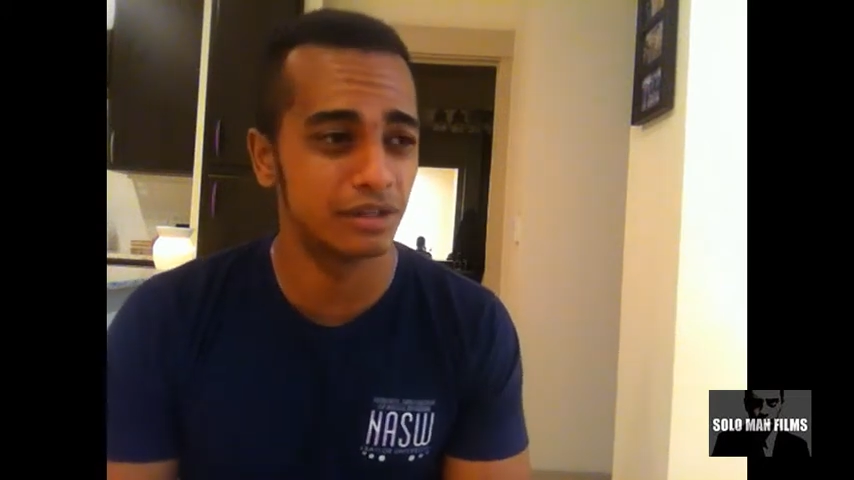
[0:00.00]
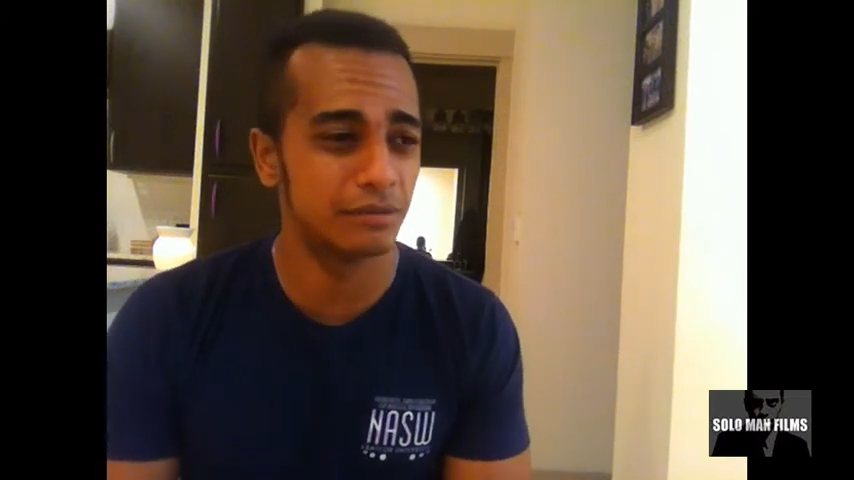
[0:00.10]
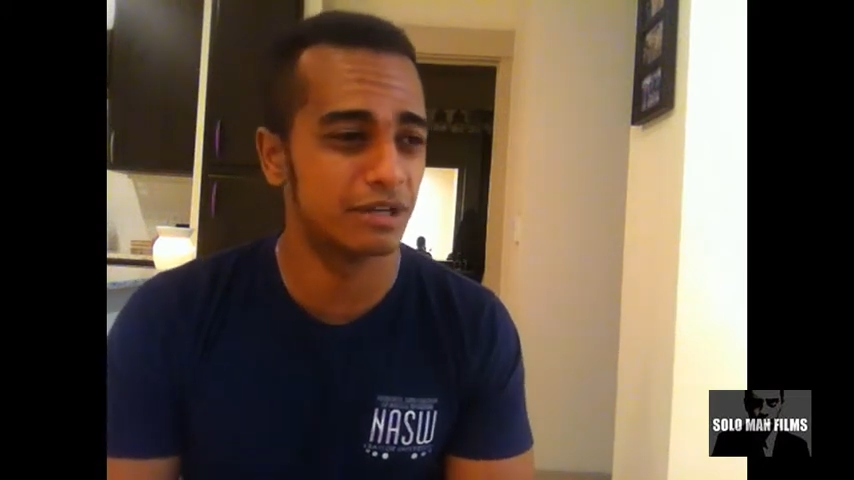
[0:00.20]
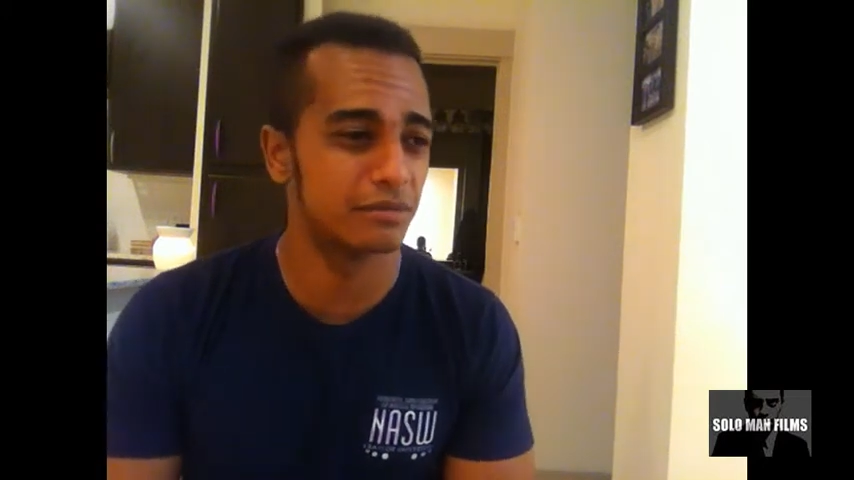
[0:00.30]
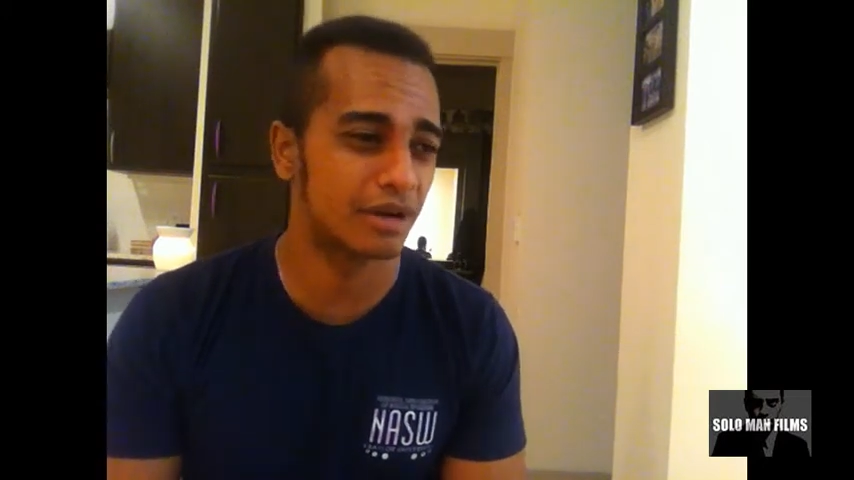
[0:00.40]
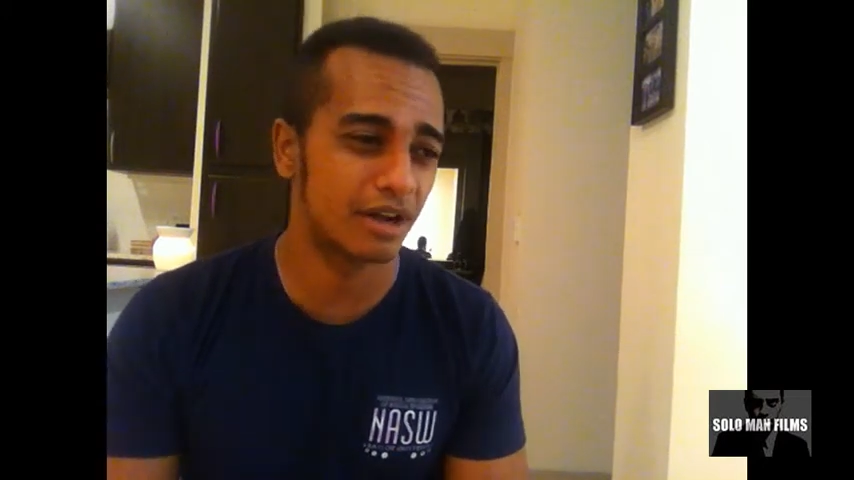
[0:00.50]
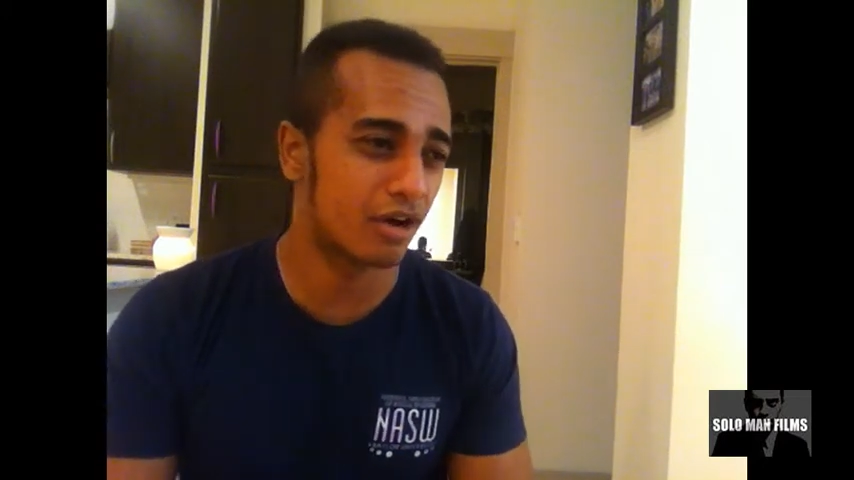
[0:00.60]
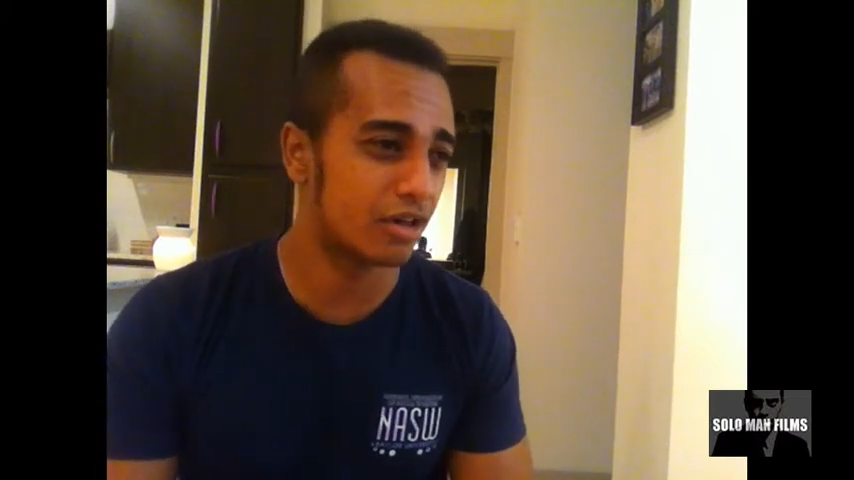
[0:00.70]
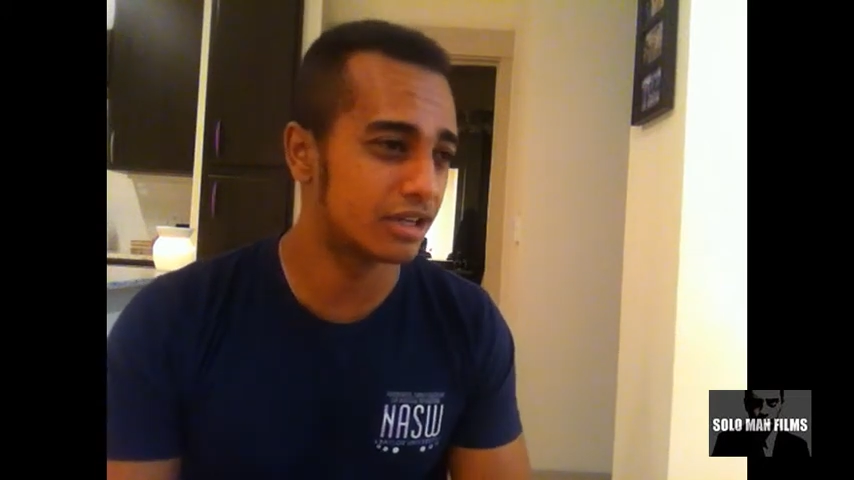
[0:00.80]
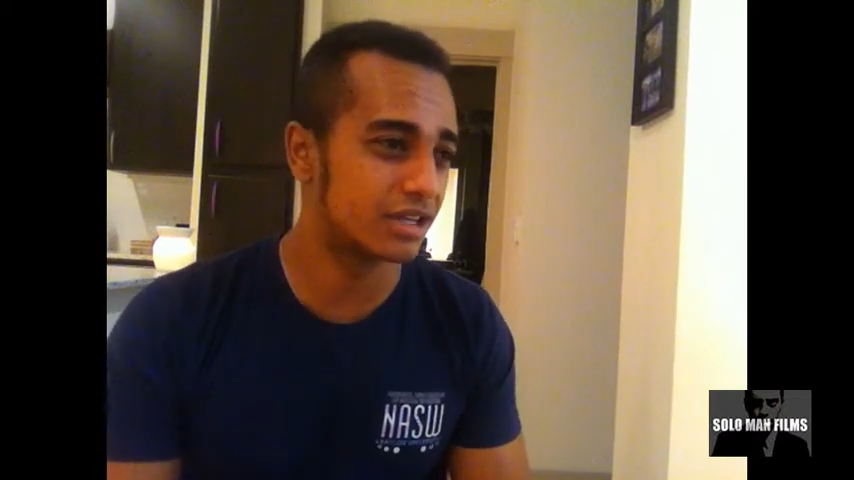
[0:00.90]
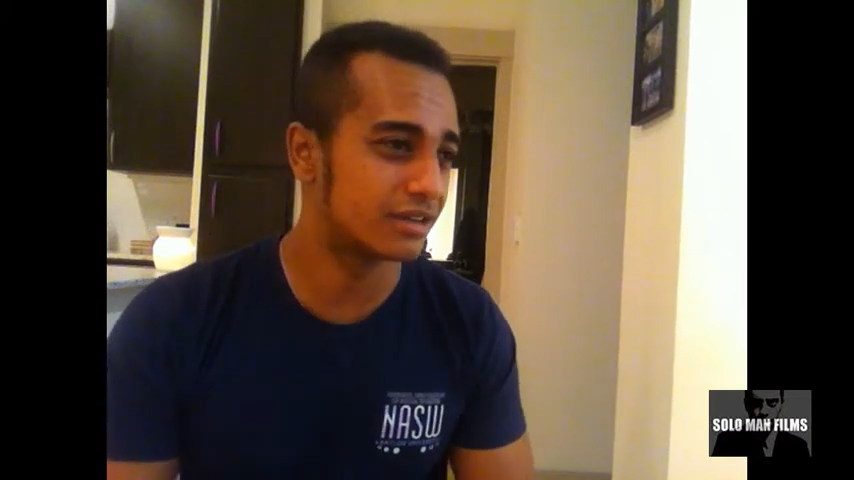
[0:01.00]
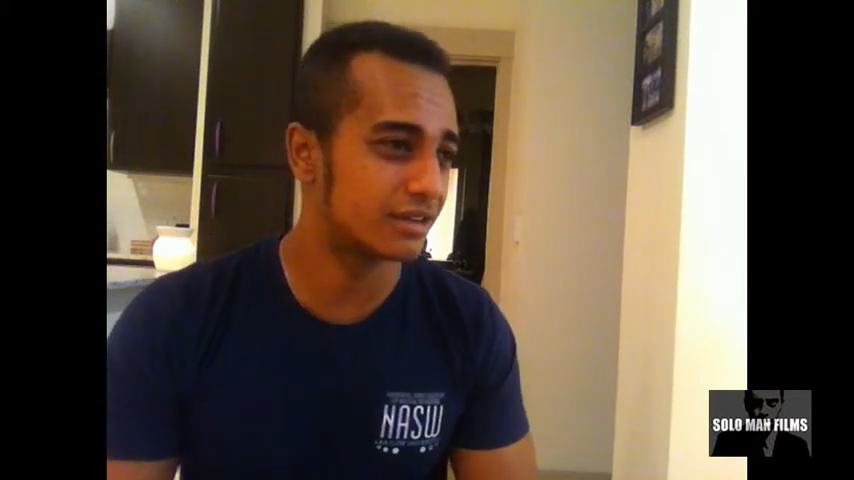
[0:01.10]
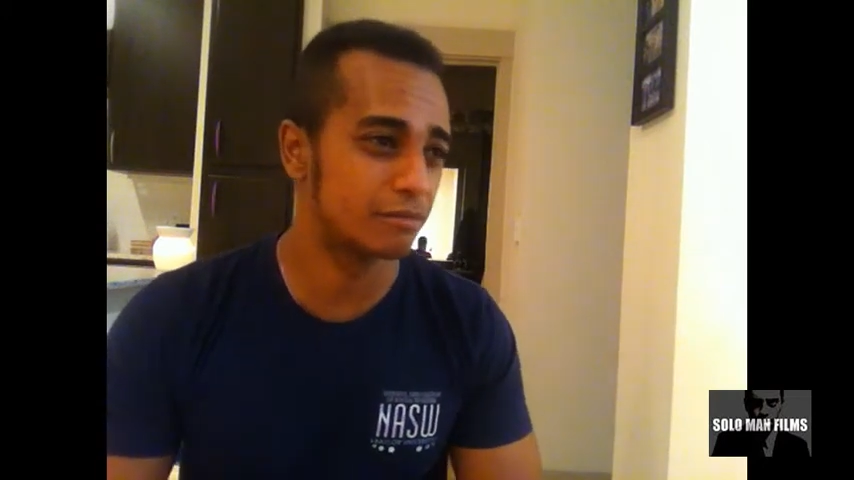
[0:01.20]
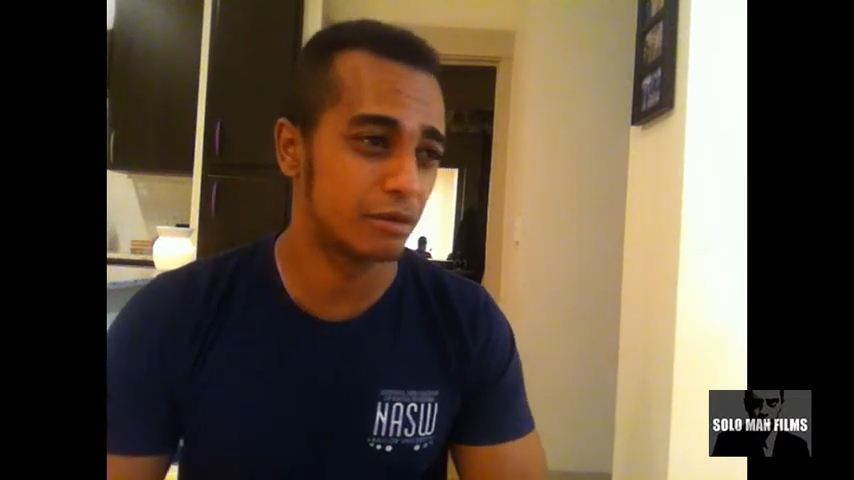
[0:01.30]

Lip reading: want to limit him by calling it,